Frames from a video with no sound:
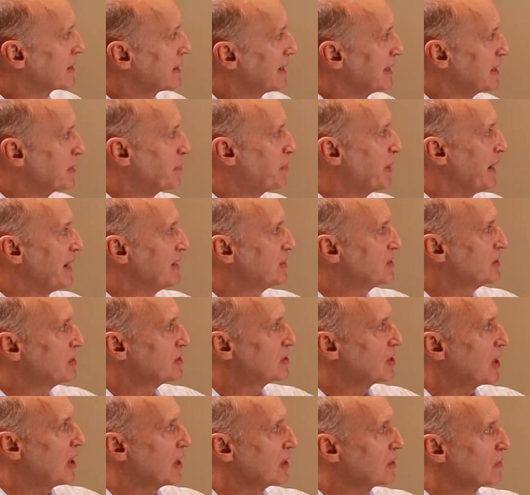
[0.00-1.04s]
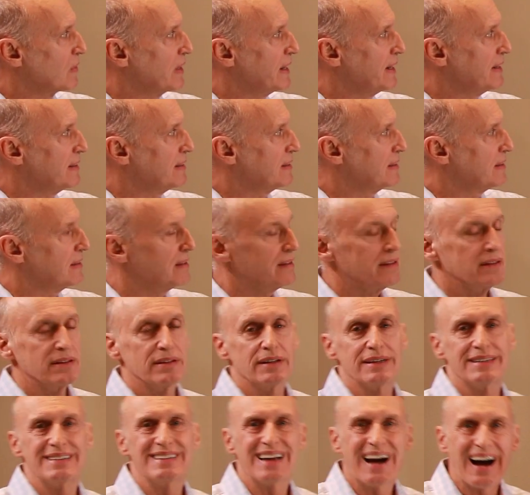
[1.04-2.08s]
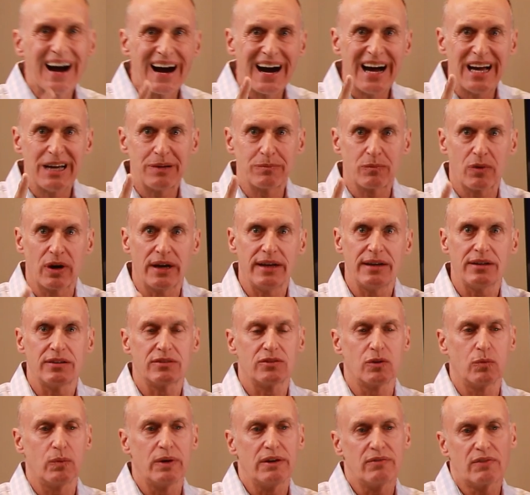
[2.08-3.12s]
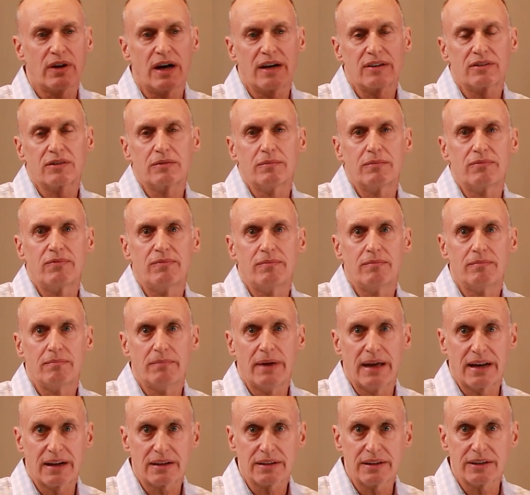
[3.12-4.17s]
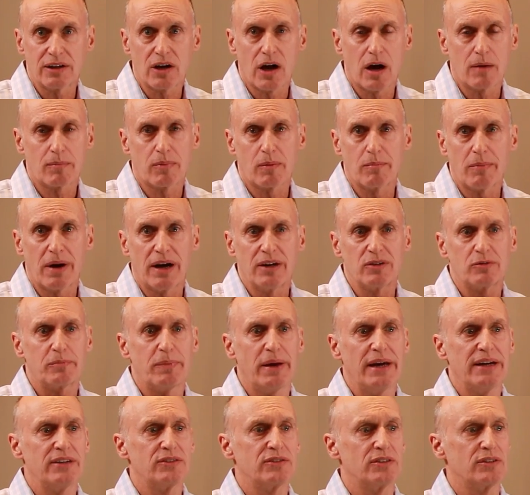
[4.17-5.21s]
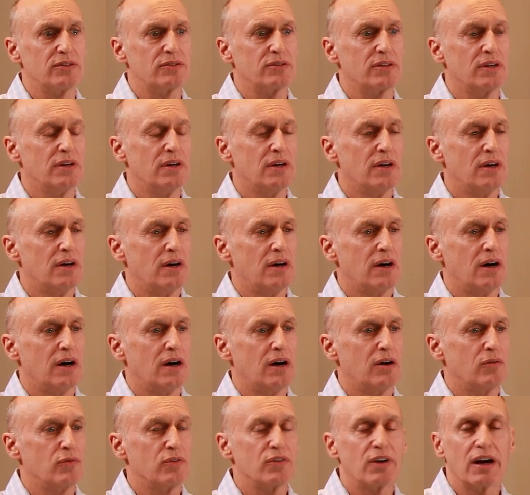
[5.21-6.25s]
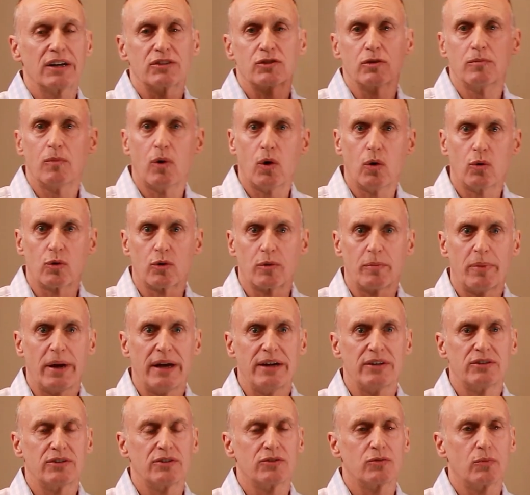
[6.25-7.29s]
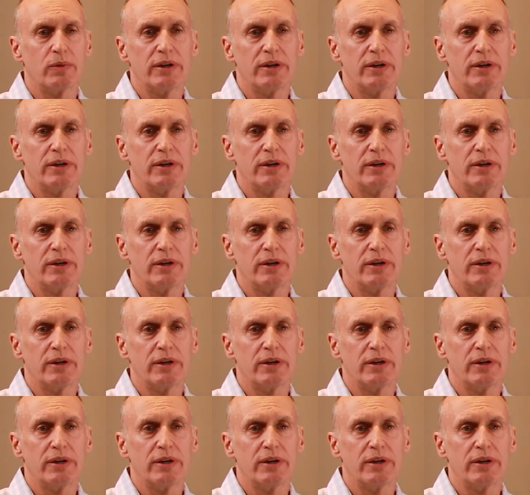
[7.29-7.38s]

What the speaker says: Can the patient tolerate the time, right? So we've got some medically compromised patients. We've got some older patients.